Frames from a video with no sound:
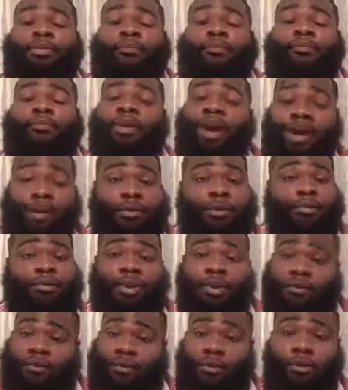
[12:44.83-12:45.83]
Fuck with
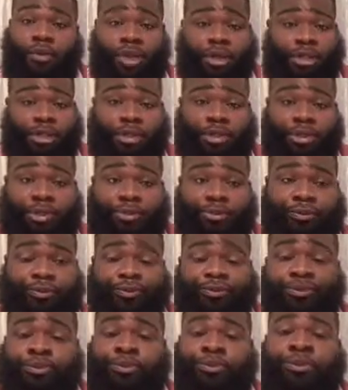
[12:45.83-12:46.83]
me if you want to.
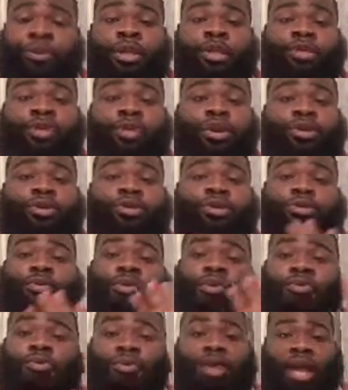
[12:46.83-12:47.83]

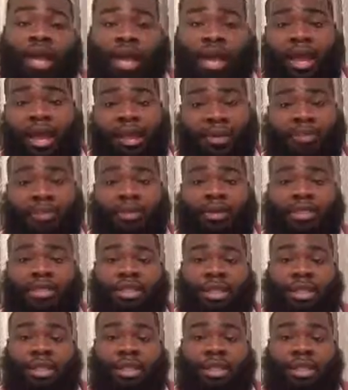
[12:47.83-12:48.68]
So that happens,